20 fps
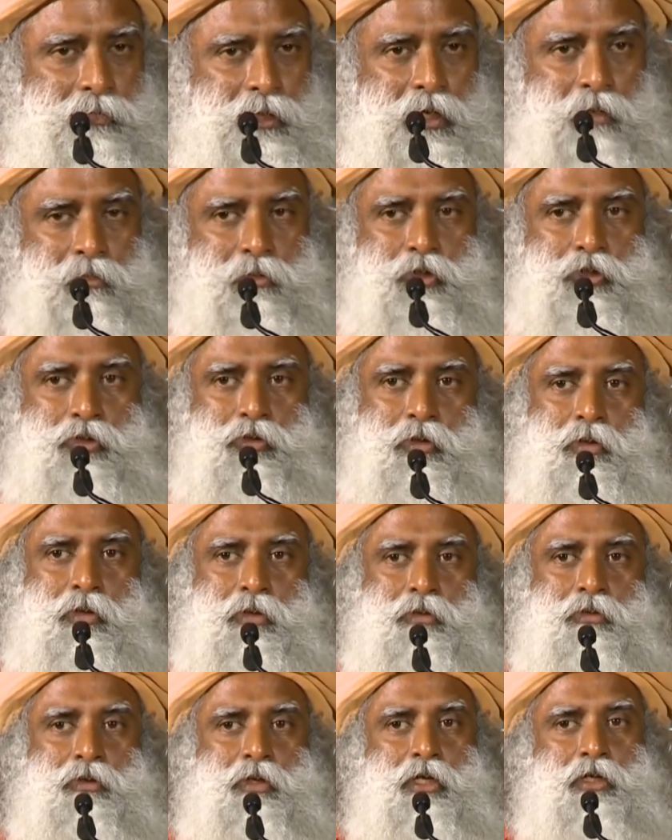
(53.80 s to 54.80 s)
I'm sure
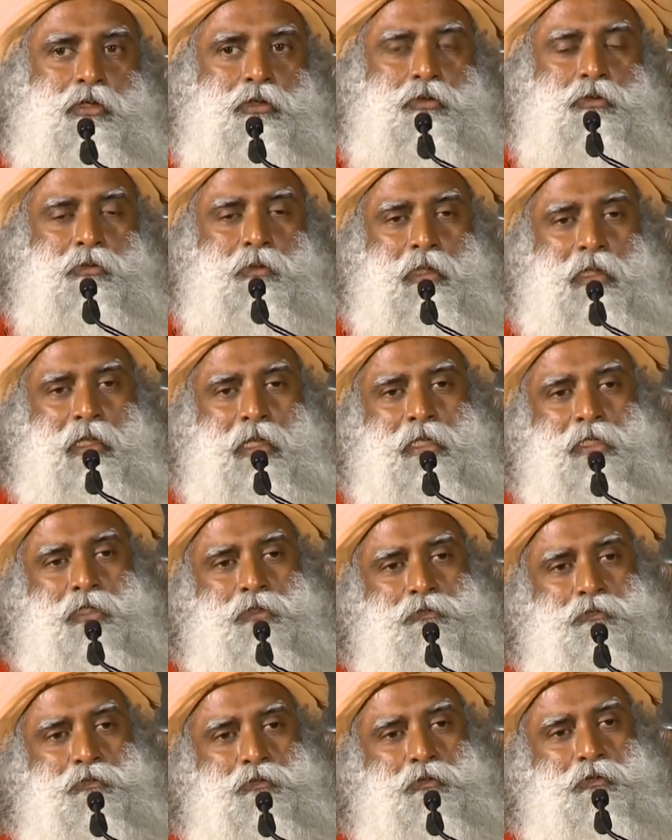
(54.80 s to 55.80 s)
you can do with
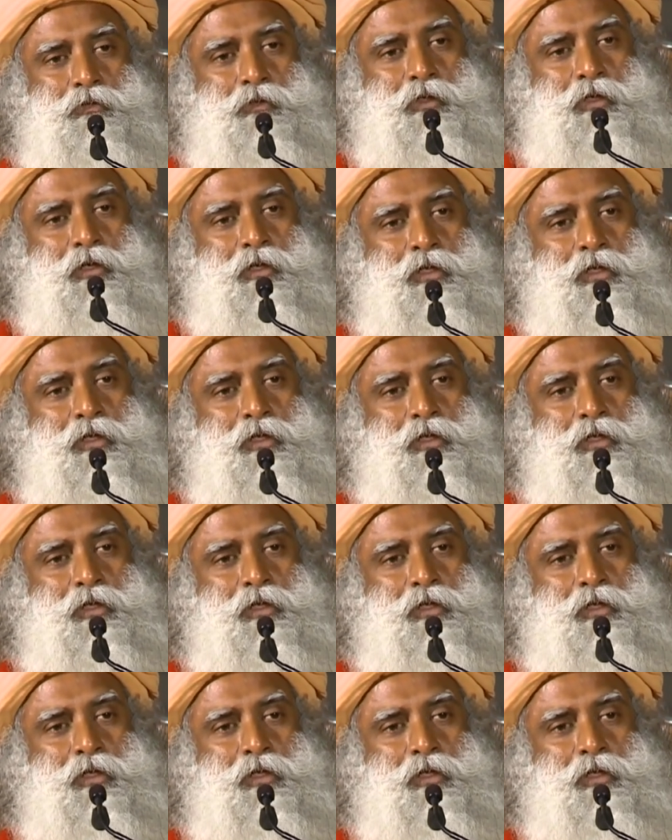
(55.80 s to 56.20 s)
less food,